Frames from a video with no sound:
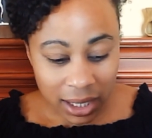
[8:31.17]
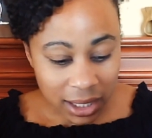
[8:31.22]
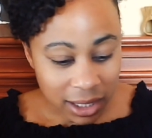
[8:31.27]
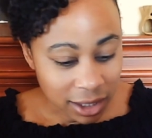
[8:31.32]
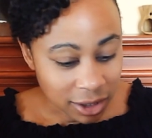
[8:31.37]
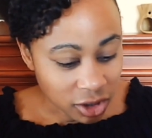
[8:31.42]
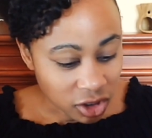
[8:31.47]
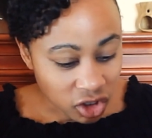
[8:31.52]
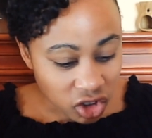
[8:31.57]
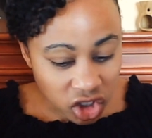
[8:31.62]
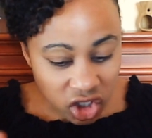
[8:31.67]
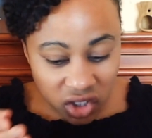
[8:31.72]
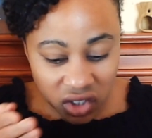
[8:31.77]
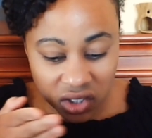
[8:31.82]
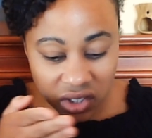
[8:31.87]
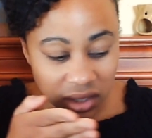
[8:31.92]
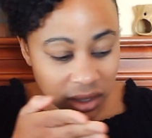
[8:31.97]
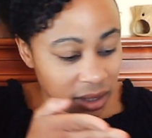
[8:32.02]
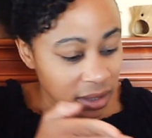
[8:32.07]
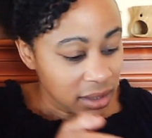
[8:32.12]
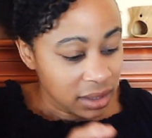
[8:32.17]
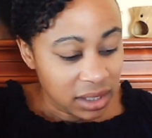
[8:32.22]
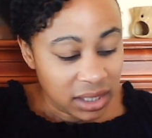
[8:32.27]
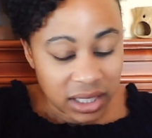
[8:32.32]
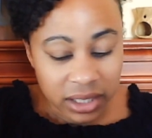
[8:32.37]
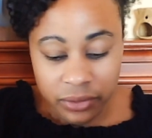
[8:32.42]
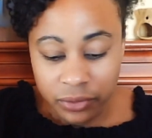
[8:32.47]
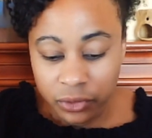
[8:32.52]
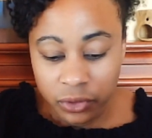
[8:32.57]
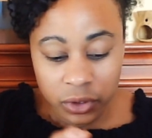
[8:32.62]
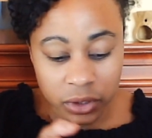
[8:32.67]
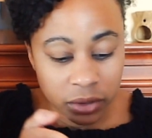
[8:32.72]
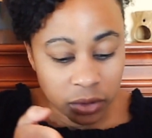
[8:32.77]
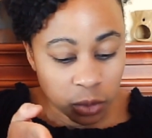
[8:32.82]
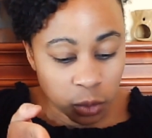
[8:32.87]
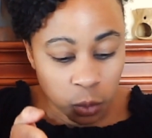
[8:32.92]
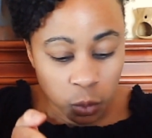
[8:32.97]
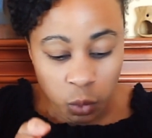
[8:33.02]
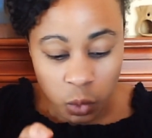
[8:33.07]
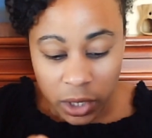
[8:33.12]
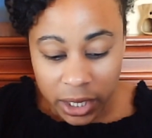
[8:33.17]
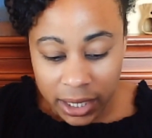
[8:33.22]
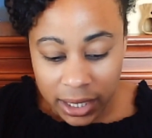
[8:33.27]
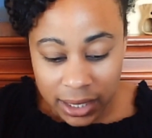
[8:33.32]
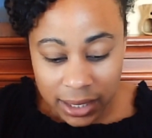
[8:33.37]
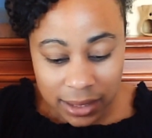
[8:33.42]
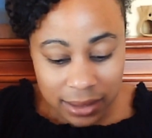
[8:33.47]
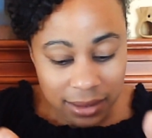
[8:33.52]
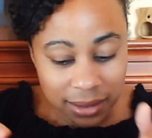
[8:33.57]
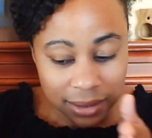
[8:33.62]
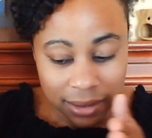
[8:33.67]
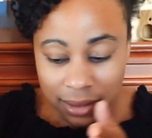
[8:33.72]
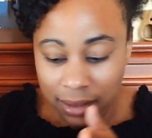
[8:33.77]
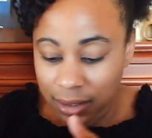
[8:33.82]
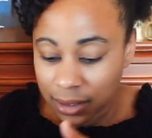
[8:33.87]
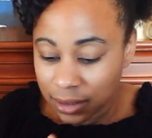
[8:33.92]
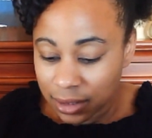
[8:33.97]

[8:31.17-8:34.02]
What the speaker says: It's just different ways,